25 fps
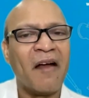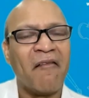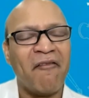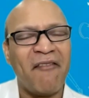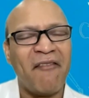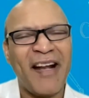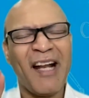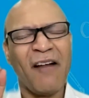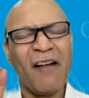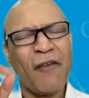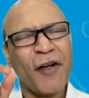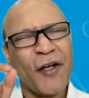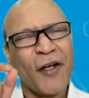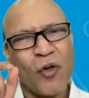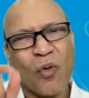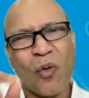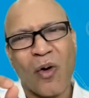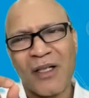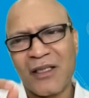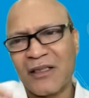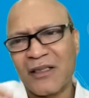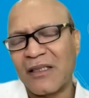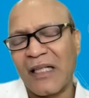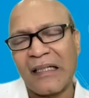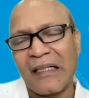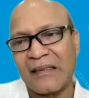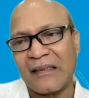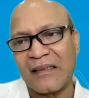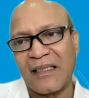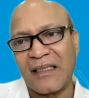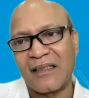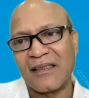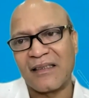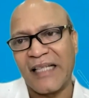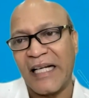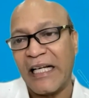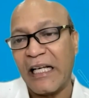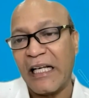Whenever you want
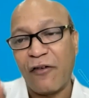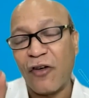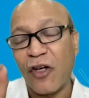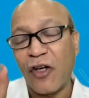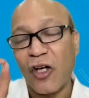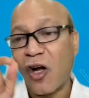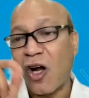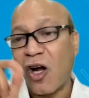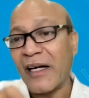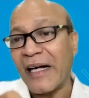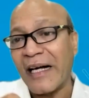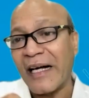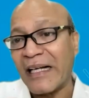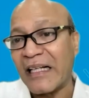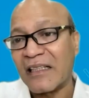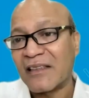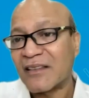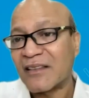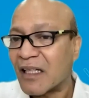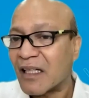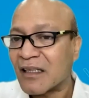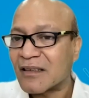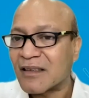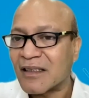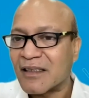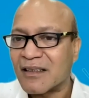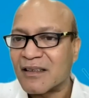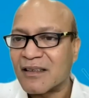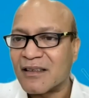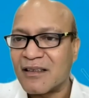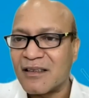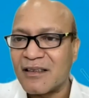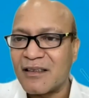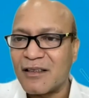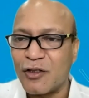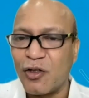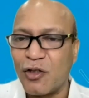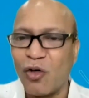success, and if you're not getting
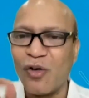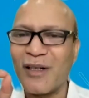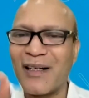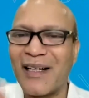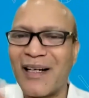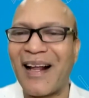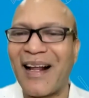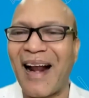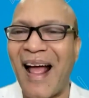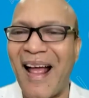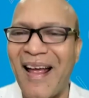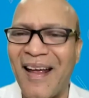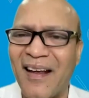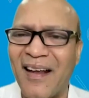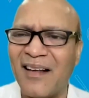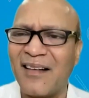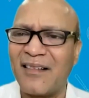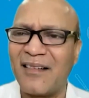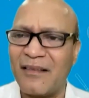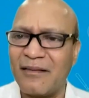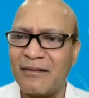success, don't cry.